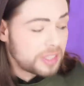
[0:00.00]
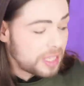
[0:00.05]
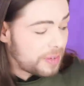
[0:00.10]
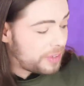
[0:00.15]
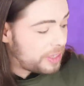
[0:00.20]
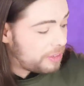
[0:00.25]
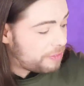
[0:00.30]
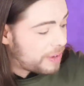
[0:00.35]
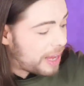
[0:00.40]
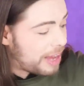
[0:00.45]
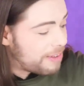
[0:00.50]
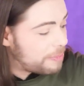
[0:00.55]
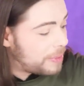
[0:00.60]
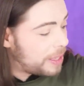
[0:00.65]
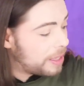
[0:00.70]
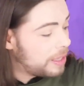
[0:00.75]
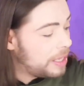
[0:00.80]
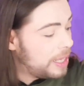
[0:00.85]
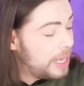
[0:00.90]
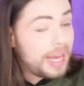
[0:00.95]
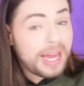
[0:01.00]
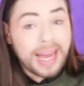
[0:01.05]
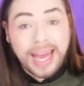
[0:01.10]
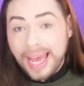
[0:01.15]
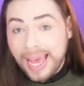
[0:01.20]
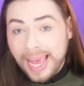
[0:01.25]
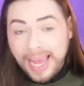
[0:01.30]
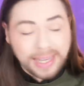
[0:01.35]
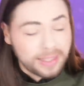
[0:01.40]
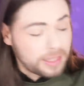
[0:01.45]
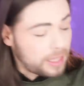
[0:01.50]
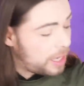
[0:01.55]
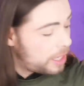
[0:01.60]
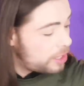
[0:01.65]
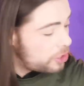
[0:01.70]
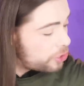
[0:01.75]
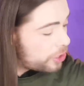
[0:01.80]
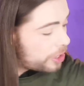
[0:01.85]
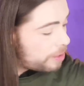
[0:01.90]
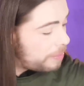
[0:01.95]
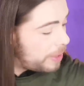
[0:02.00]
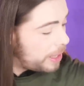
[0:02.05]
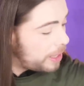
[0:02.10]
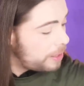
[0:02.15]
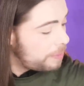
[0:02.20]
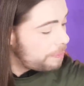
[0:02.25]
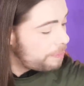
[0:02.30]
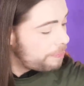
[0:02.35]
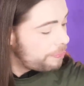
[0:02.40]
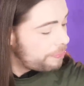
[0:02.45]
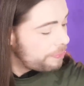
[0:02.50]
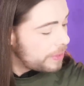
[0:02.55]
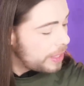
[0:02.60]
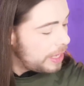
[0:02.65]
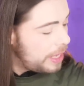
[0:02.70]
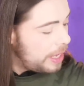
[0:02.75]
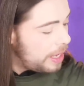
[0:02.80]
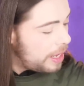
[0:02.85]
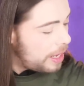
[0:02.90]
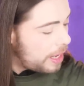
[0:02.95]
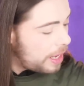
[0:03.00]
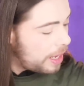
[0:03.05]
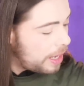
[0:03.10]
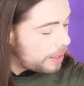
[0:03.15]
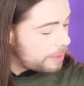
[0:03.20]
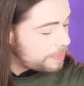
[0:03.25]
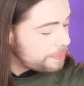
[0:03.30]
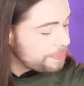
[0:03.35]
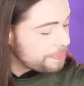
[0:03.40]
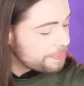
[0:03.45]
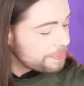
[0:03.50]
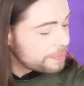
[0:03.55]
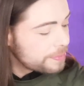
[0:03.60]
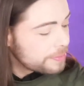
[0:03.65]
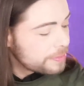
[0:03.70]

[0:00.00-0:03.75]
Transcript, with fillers: seventy-five mil and one hundred mil. Um...